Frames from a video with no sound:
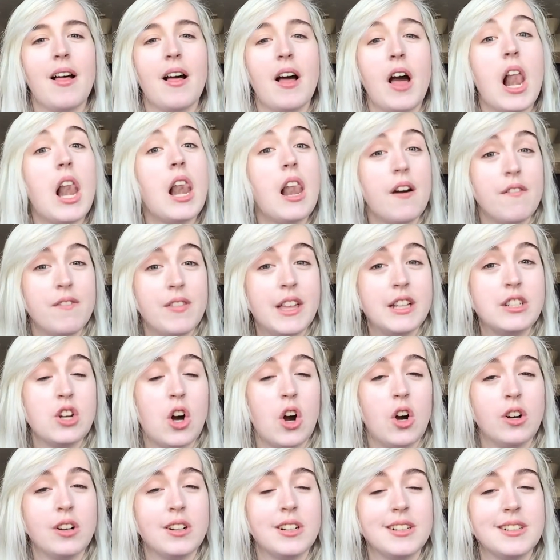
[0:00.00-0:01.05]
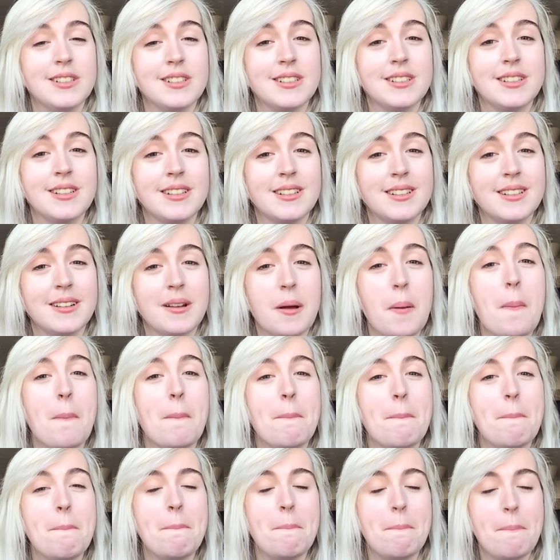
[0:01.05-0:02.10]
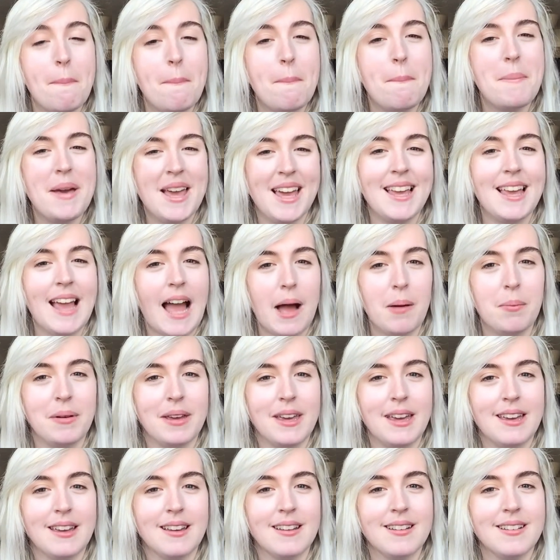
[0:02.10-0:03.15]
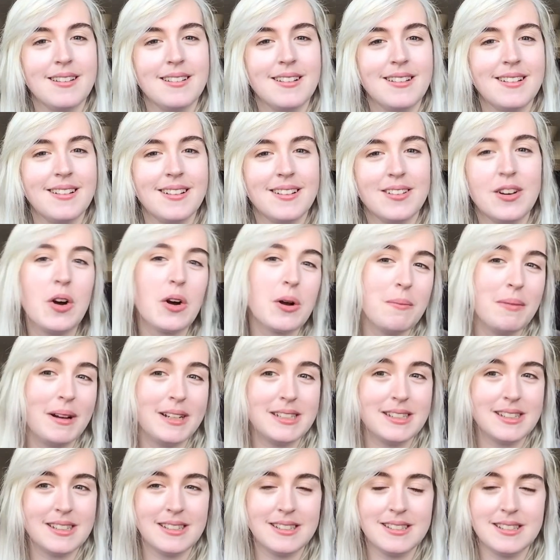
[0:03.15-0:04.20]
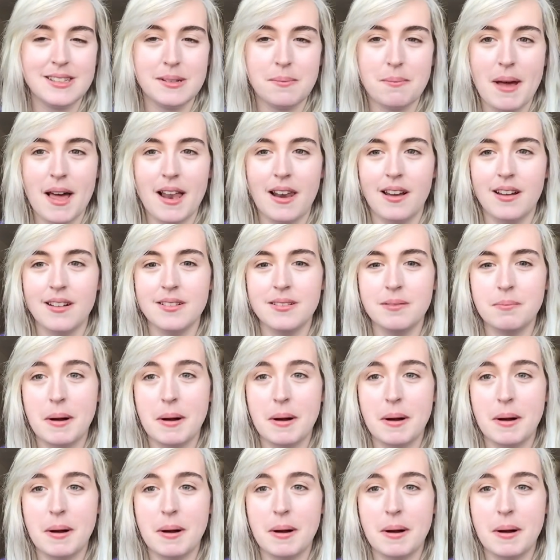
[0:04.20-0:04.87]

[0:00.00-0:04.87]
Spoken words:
love their dog. Bit yappy. Not compared to Bella.